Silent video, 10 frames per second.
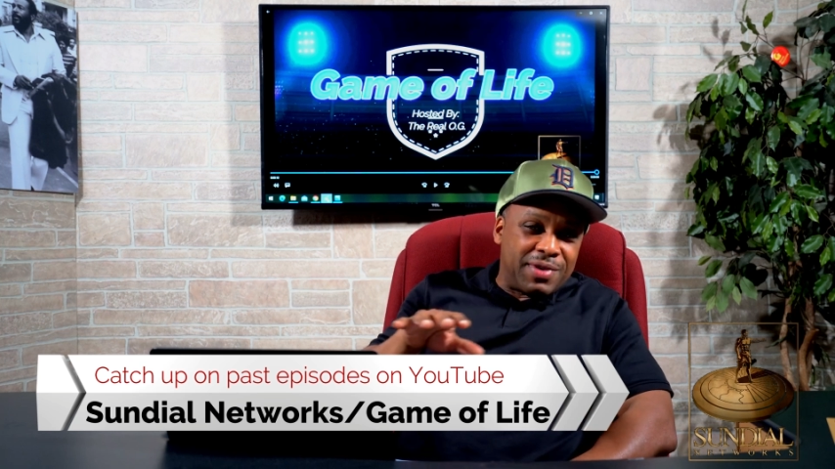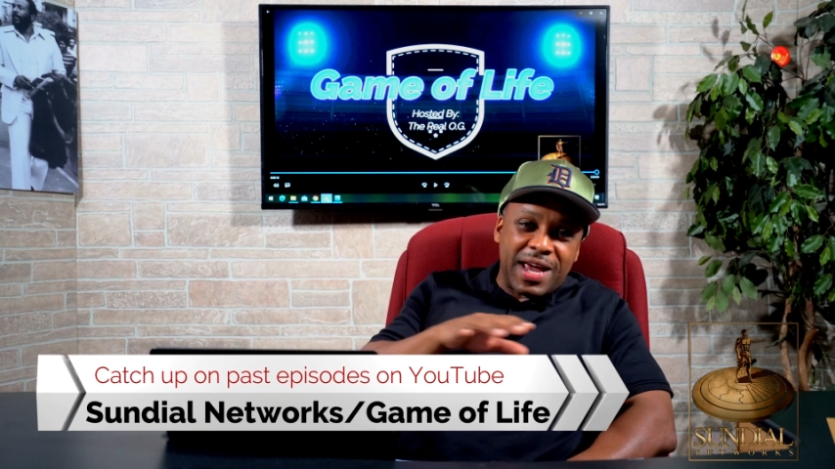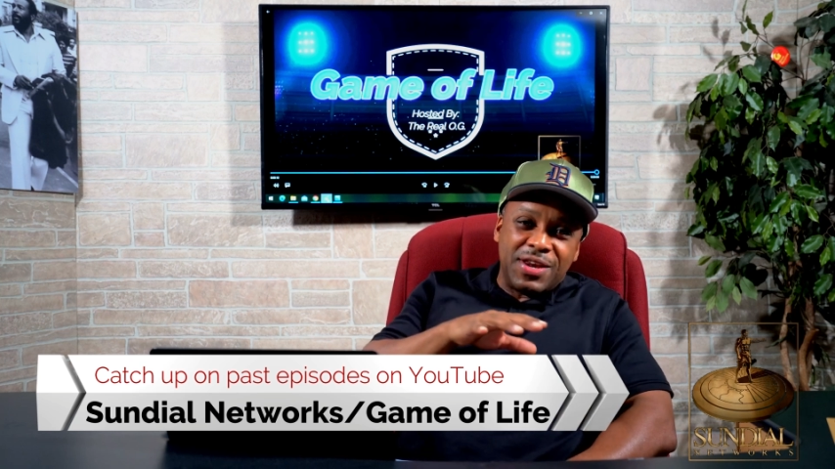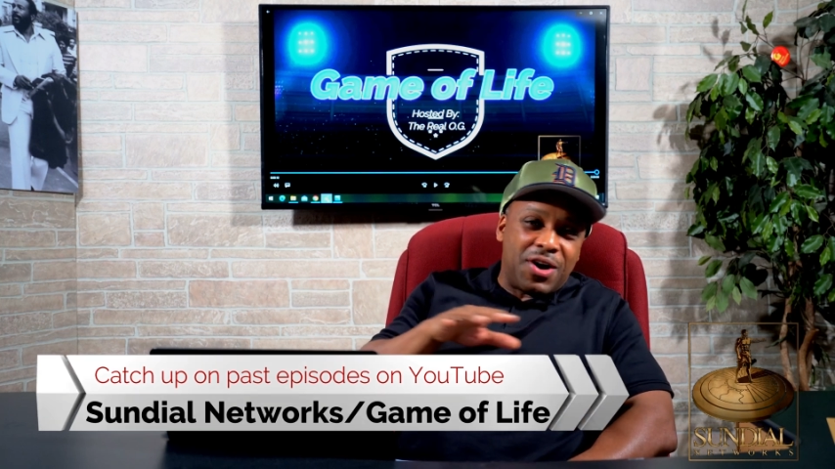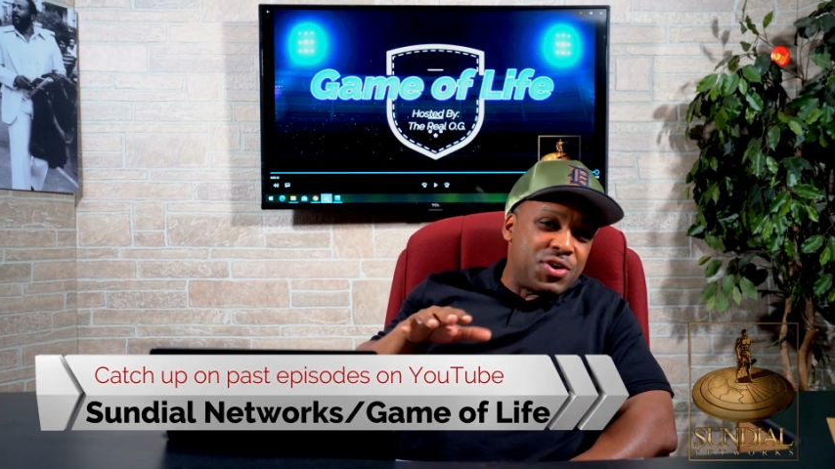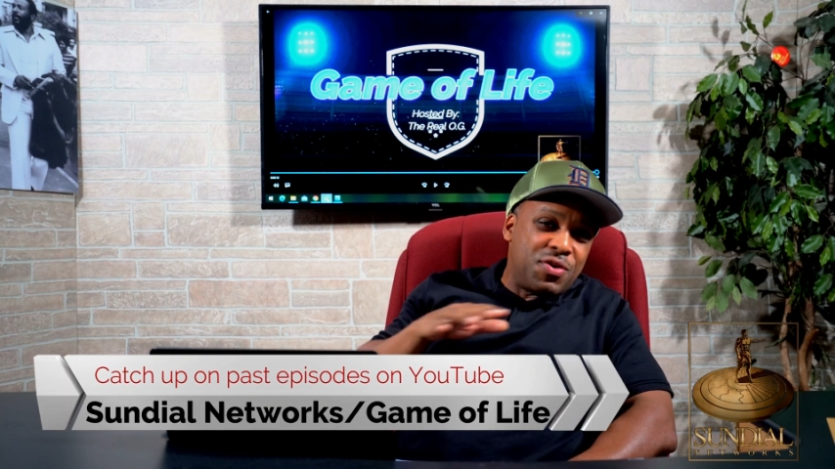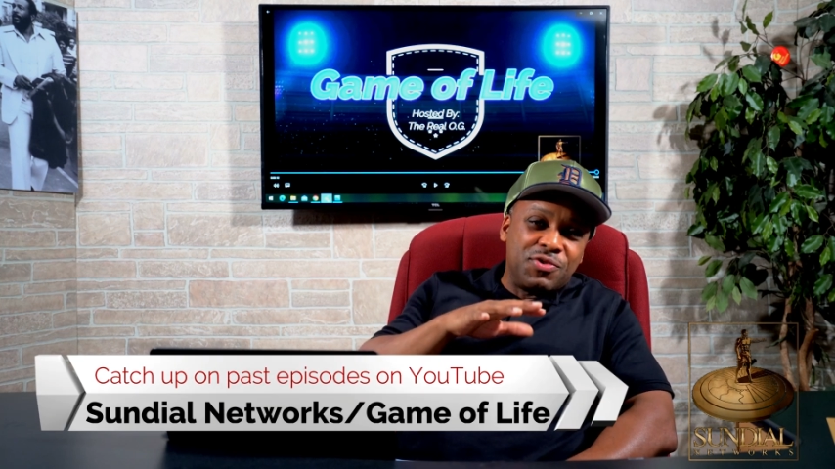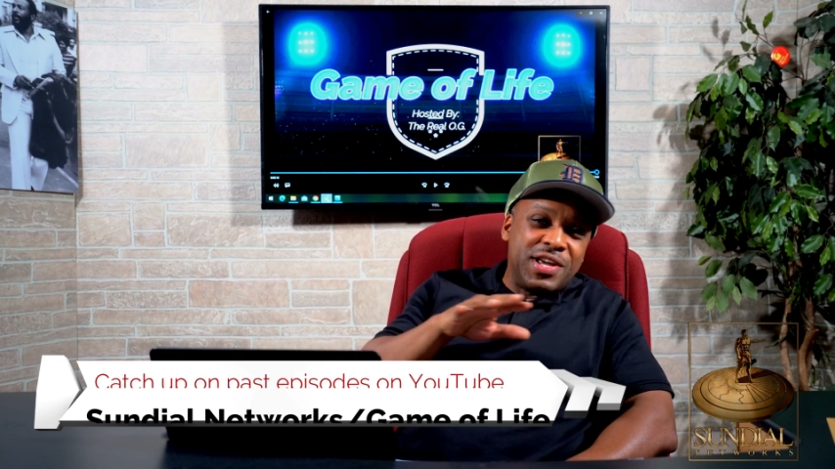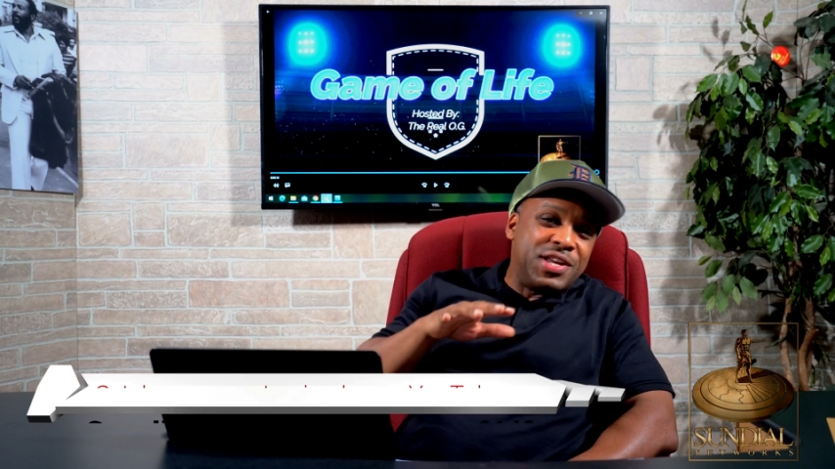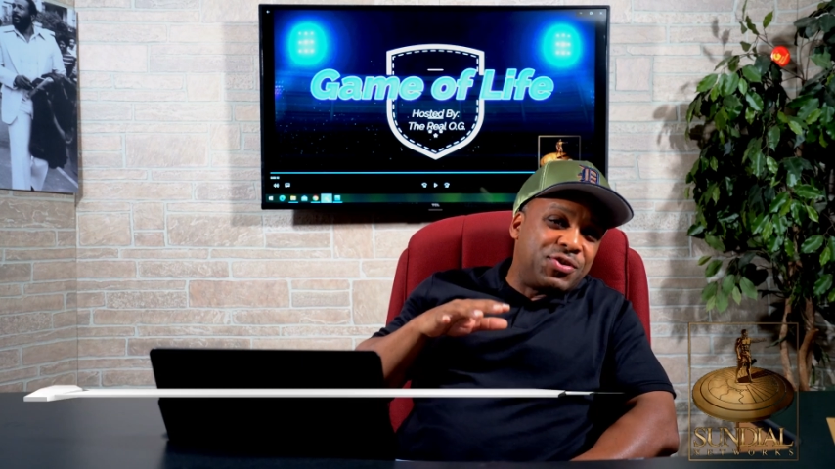hey, no, you
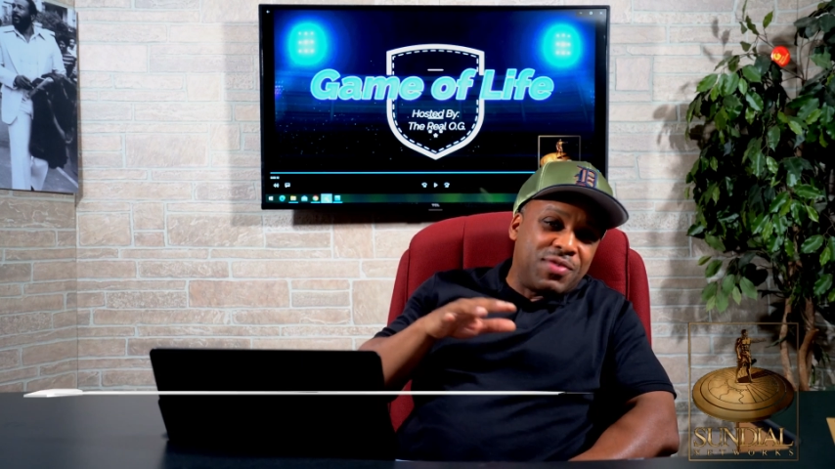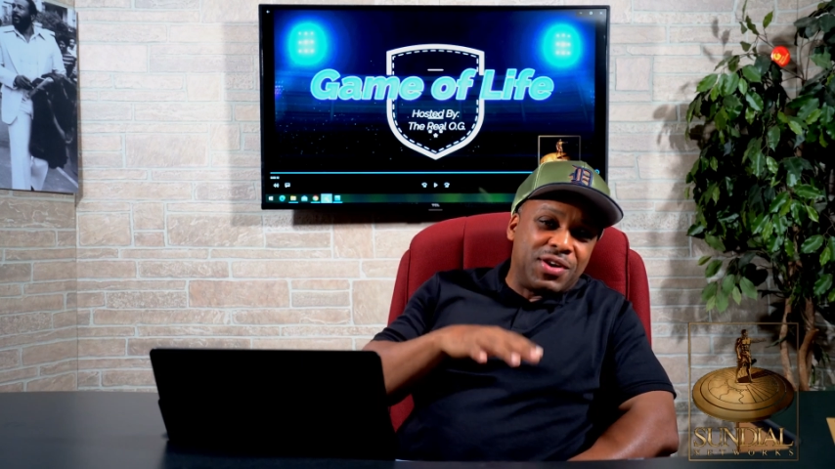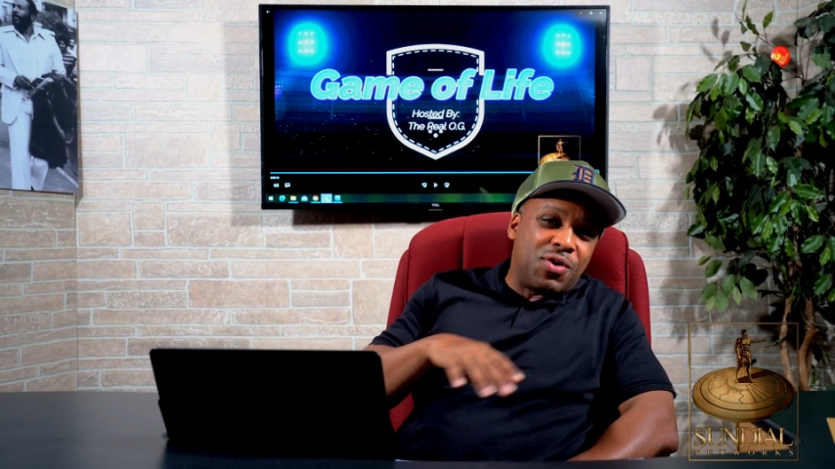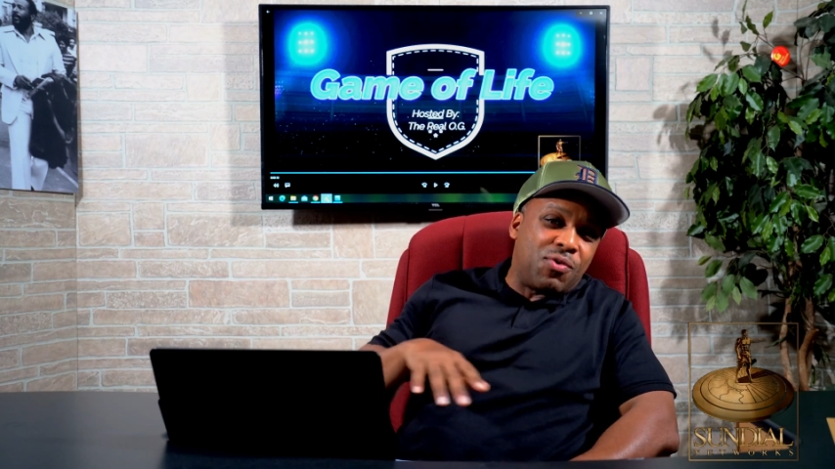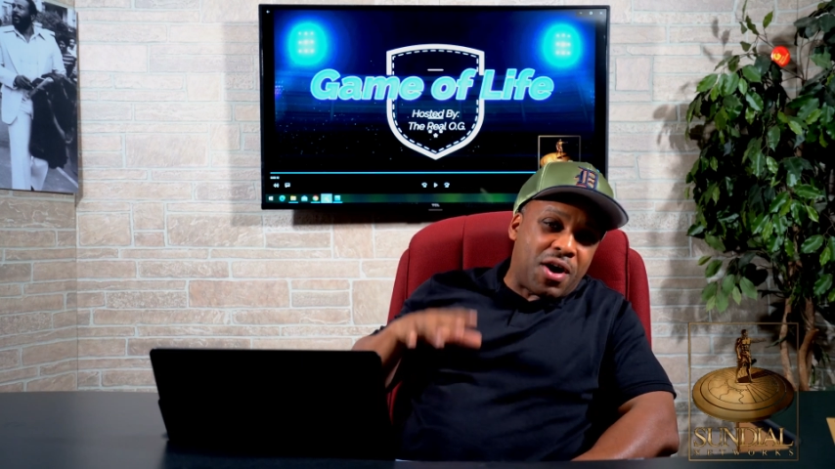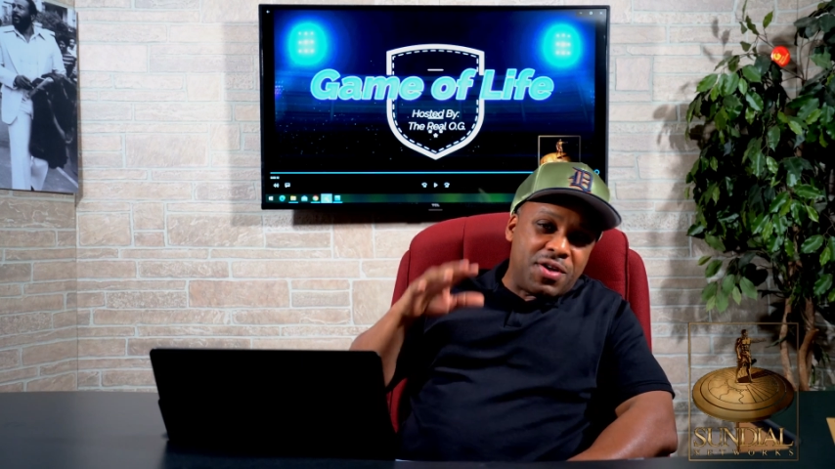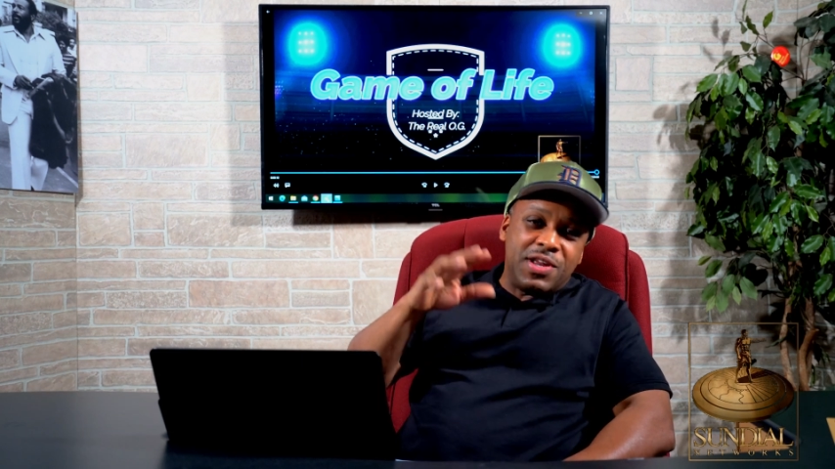don't need to drink no water.